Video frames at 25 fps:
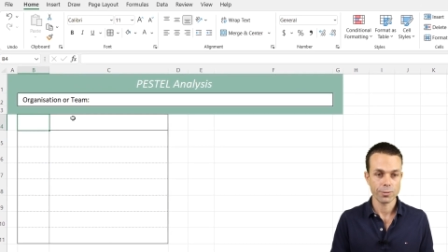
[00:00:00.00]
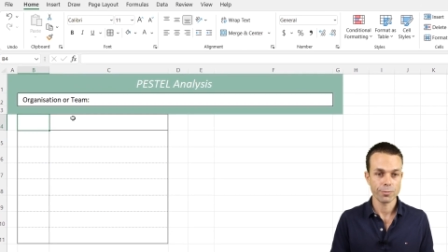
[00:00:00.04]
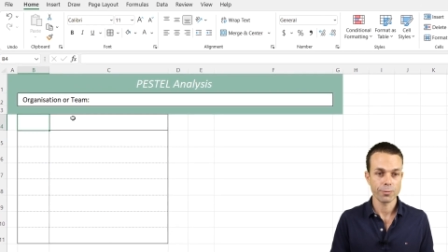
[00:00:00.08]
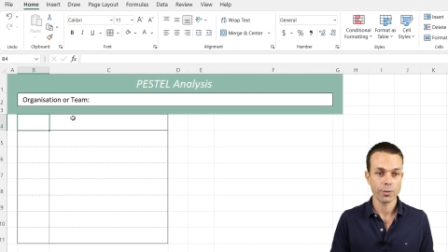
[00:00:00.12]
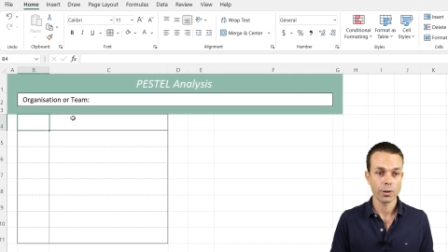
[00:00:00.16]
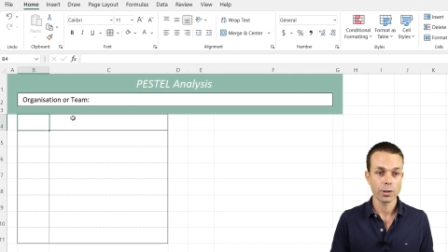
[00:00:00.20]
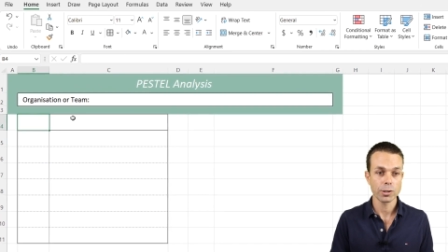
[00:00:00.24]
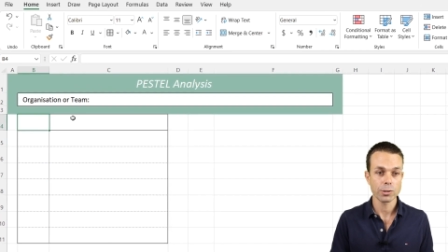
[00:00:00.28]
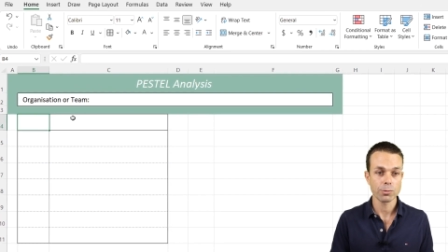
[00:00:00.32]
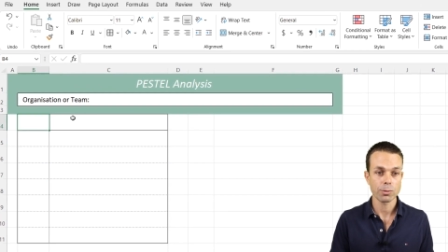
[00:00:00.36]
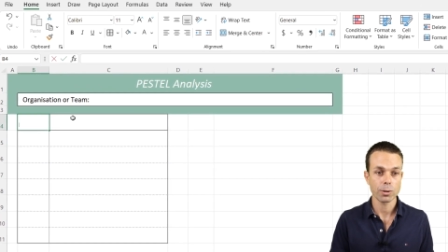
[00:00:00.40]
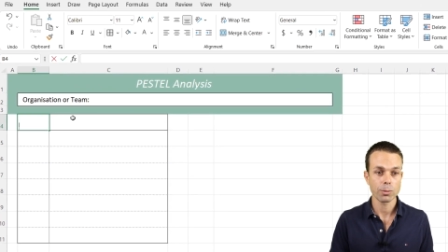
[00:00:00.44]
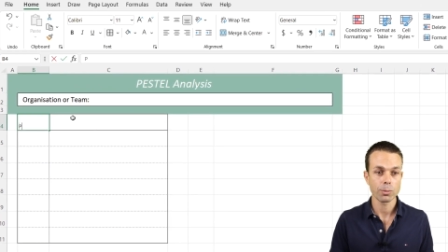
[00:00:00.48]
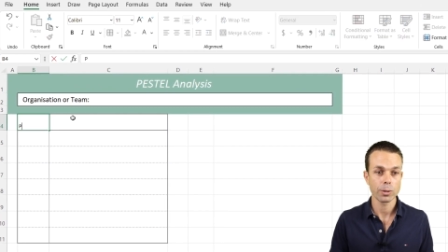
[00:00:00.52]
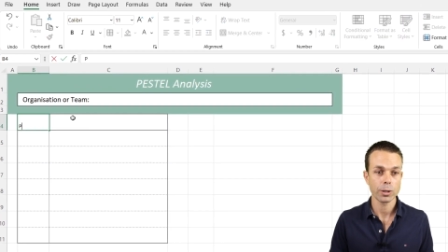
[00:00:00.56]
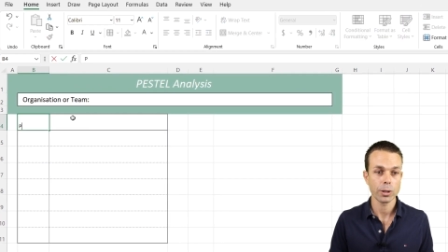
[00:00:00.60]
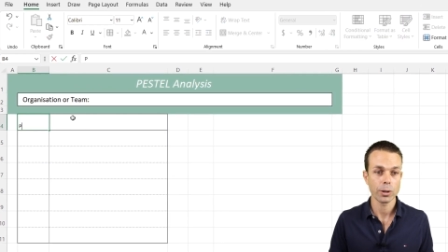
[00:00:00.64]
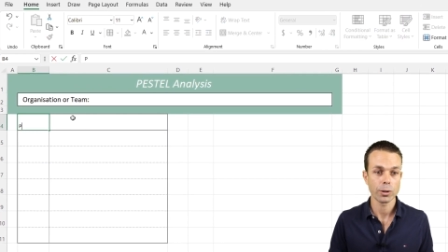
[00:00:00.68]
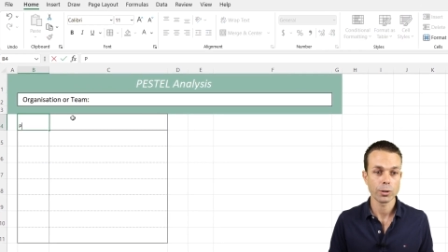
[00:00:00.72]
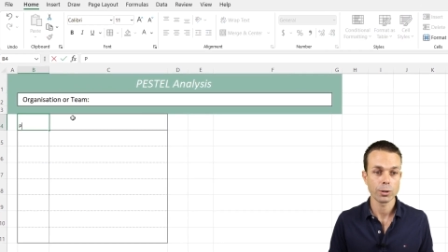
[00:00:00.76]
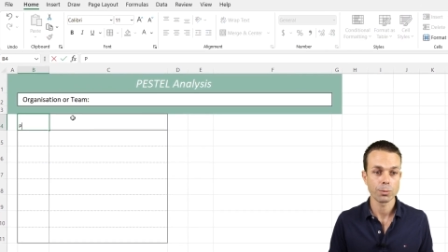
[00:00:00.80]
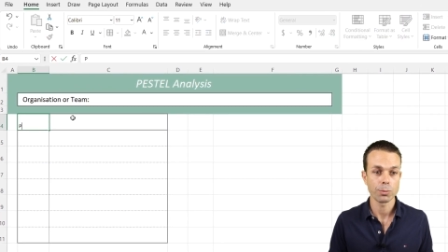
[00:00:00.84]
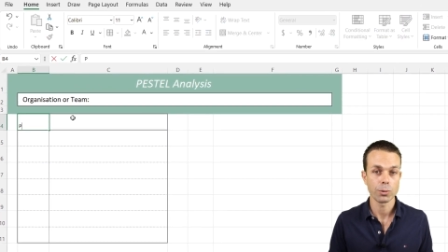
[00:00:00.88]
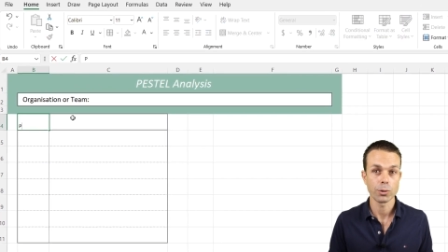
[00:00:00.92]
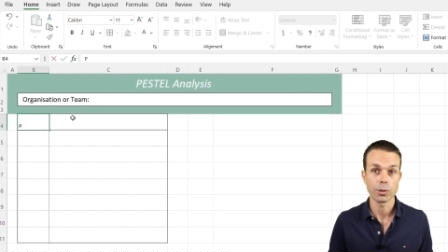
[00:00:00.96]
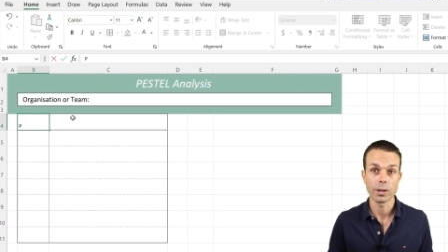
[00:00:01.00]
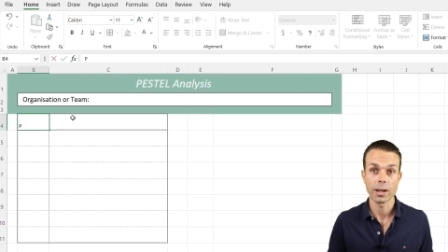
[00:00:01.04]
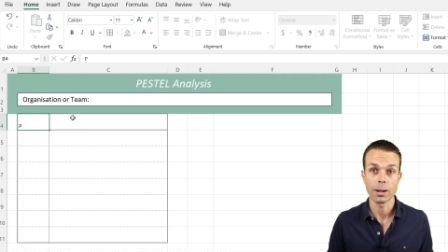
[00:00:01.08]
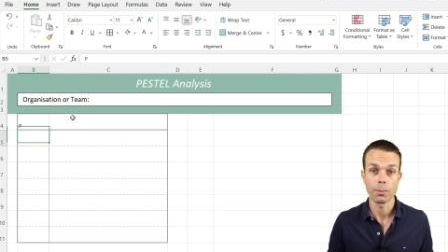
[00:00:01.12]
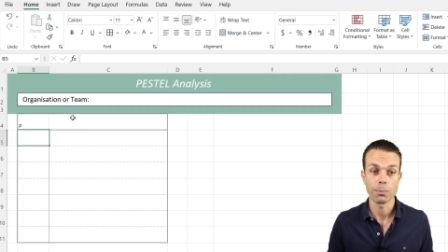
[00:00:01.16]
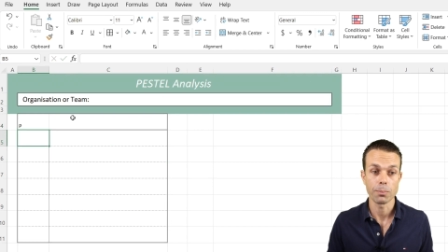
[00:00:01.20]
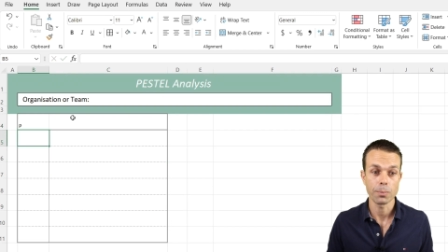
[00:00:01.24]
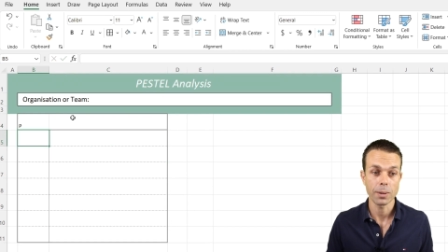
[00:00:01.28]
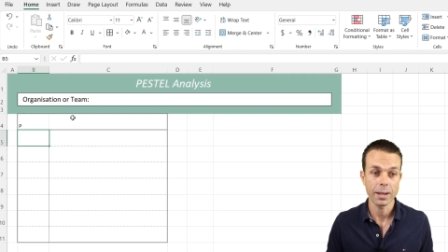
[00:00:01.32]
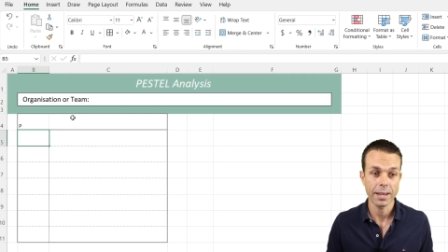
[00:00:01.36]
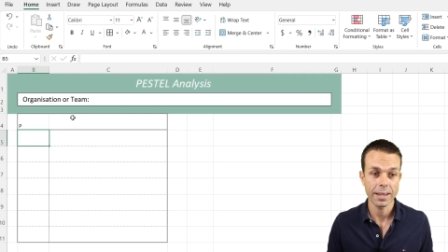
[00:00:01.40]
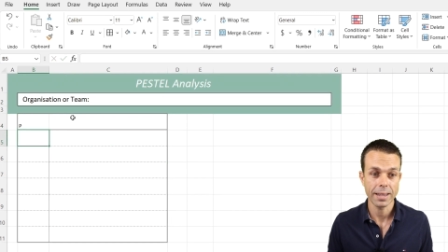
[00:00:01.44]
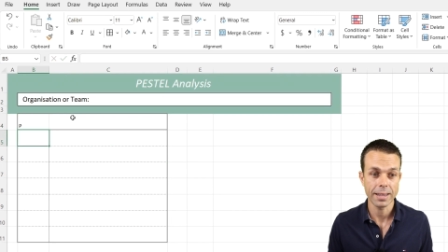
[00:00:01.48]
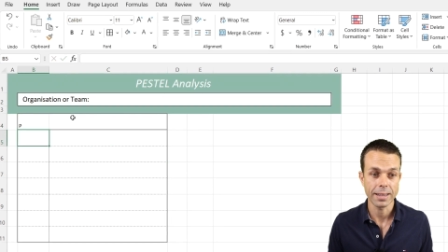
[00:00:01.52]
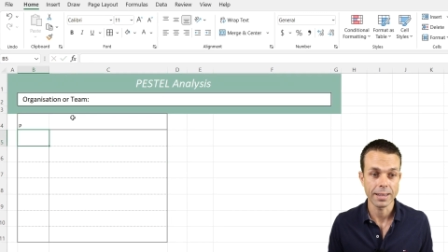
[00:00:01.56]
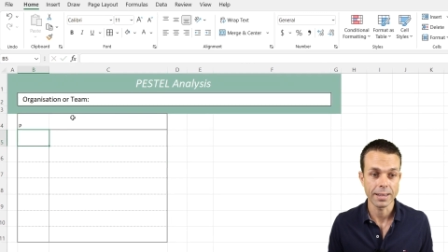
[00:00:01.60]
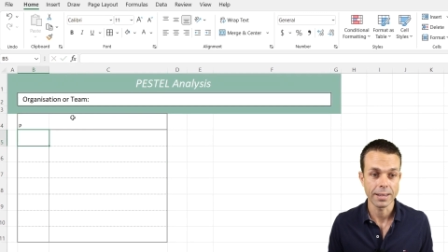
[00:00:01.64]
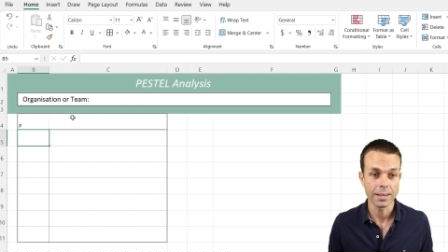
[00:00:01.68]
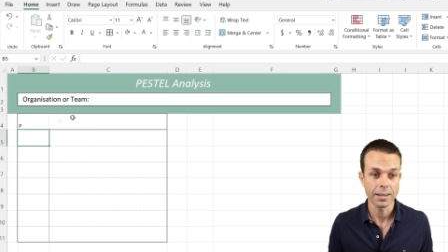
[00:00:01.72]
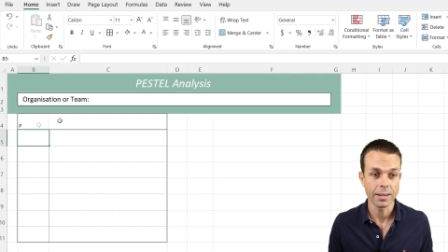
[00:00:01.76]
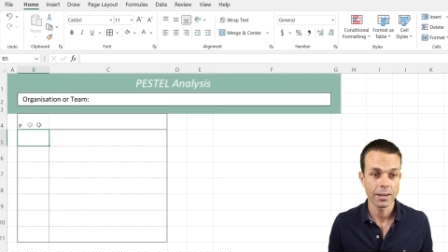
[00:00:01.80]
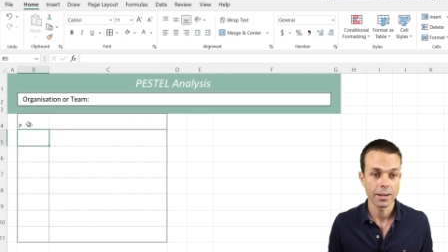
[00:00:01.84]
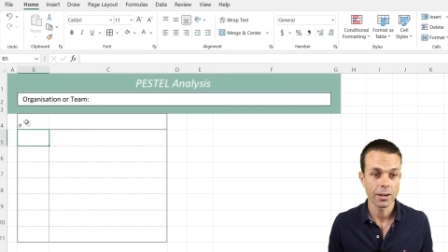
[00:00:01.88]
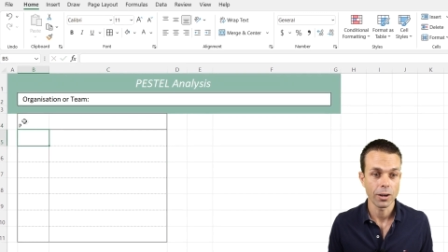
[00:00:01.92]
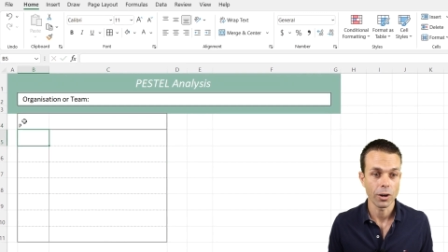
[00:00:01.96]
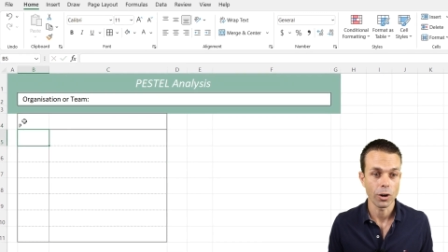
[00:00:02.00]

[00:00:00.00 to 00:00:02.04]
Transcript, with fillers: first one, we're going to put a P